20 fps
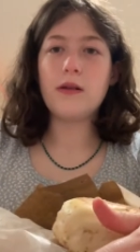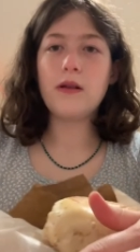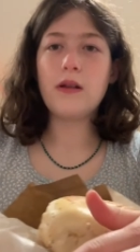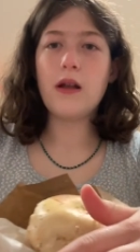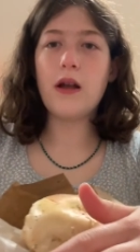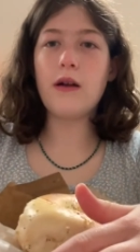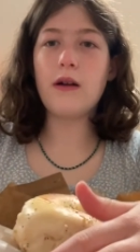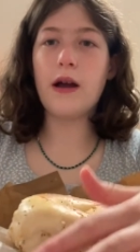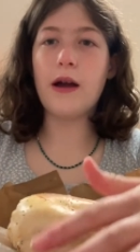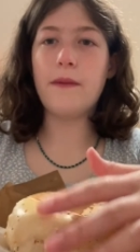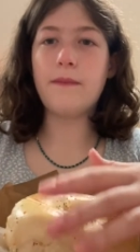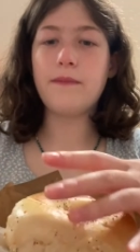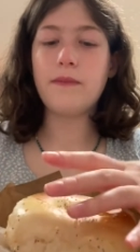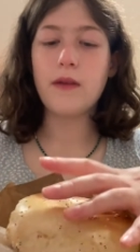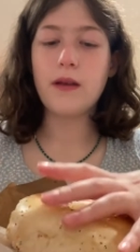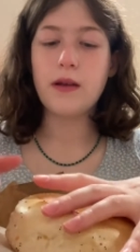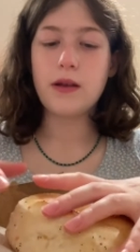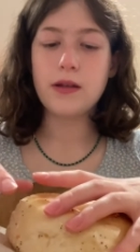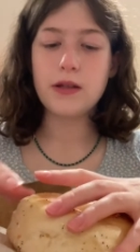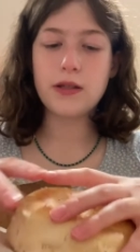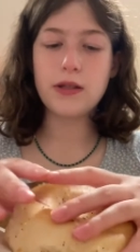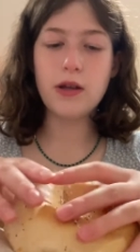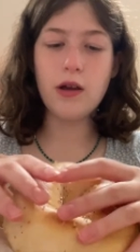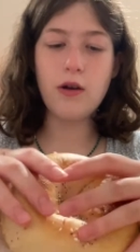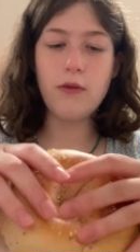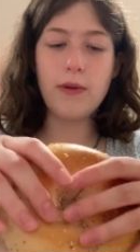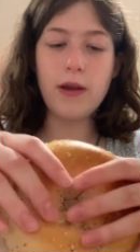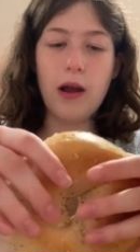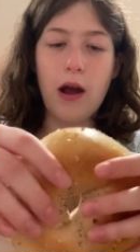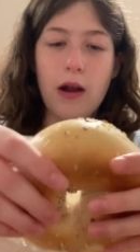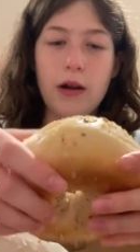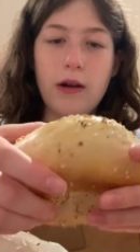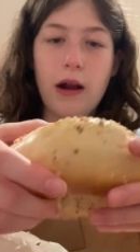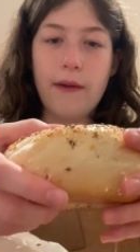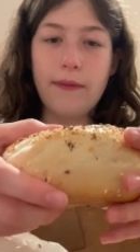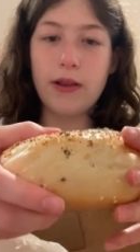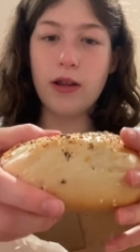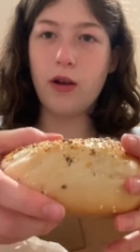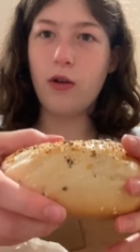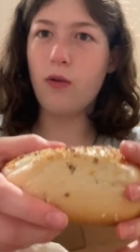Okay, so we got our
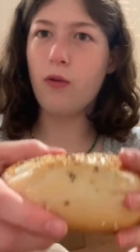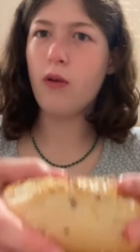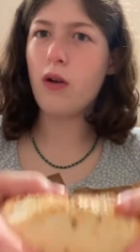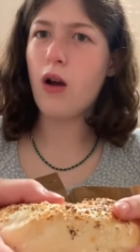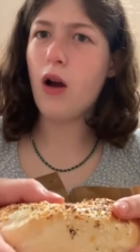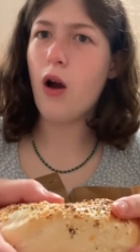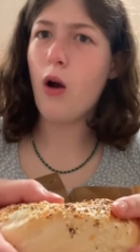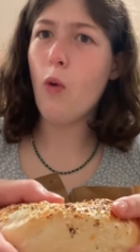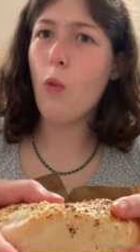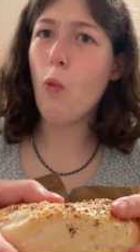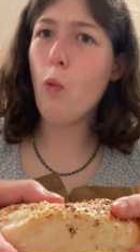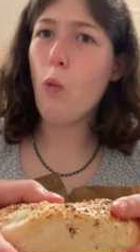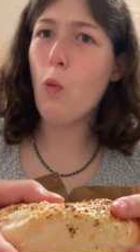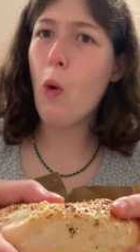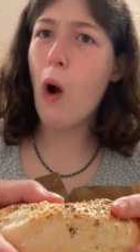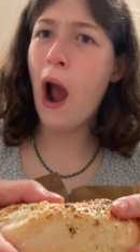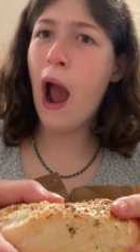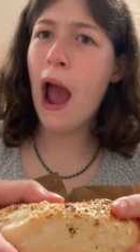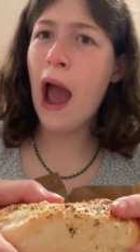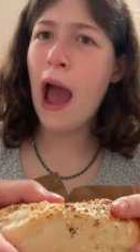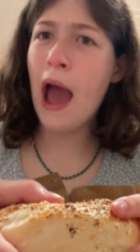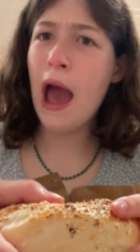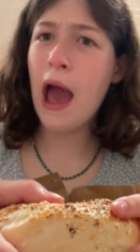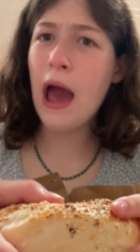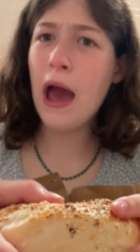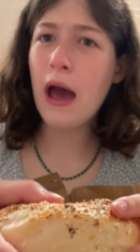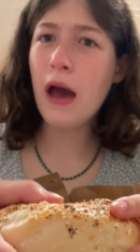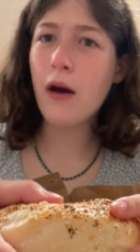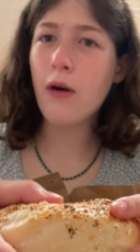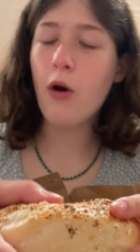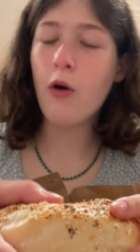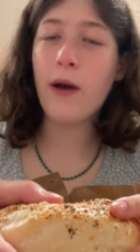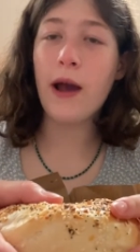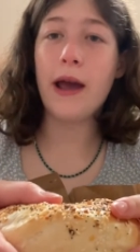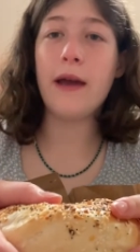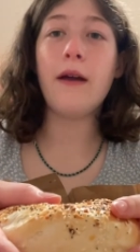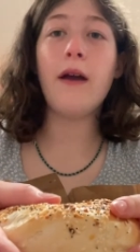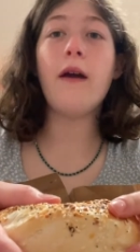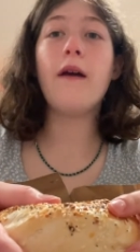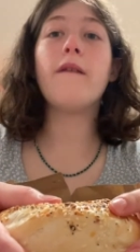everything. Wow.
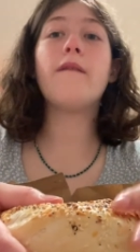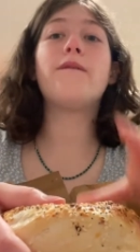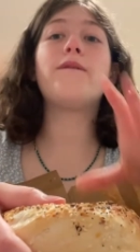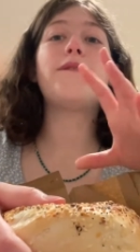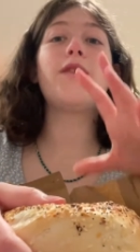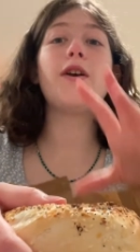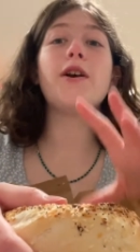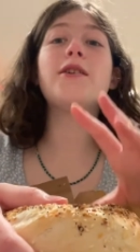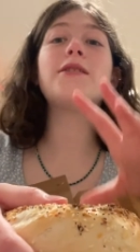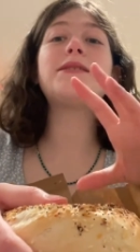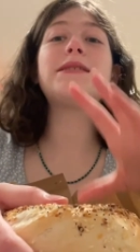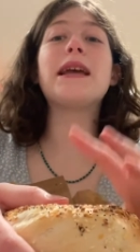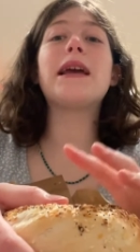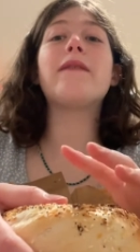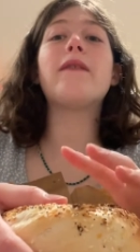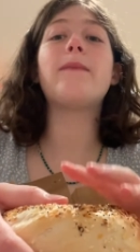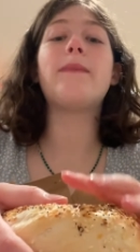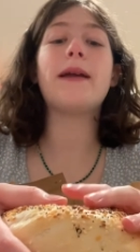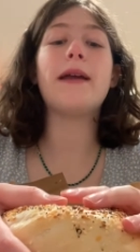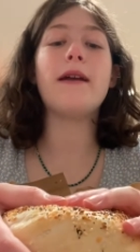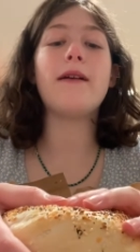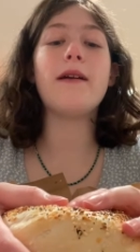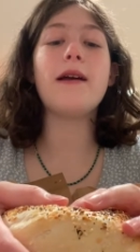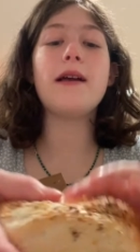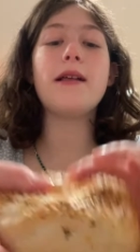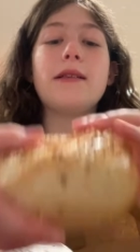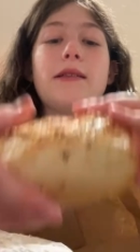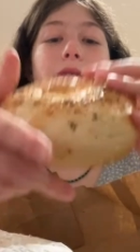Okay, first thing of appearance.